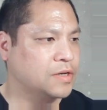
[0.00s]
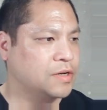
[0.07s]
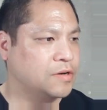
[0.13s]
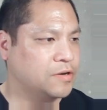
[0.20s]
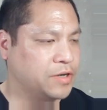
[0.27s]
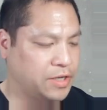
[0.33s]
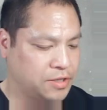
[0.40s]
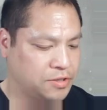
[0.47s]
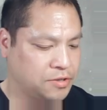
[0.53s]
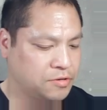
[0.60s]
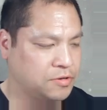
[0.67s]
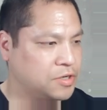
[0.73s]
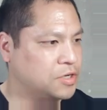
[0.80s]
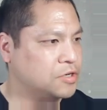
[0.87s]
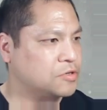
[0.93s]
Okay,
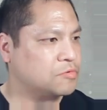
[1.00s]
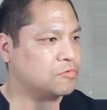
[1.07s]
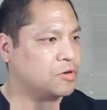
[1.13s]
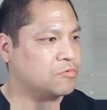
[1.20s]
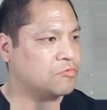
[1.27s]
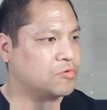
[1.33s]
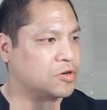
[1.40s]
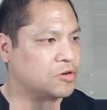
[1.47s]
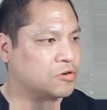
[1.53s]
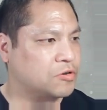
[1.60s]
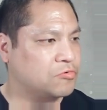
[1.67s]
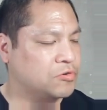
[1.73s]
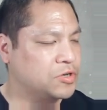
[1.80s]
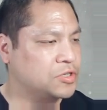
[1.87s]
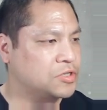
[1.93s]
so here's what we're
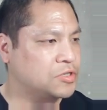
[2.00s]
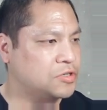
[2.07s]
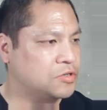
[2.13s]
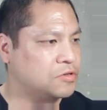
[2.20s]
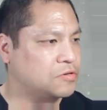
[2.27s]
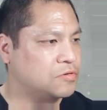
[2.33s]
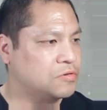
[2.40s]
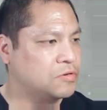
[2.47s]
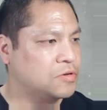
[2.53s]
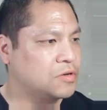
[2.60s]
going to do.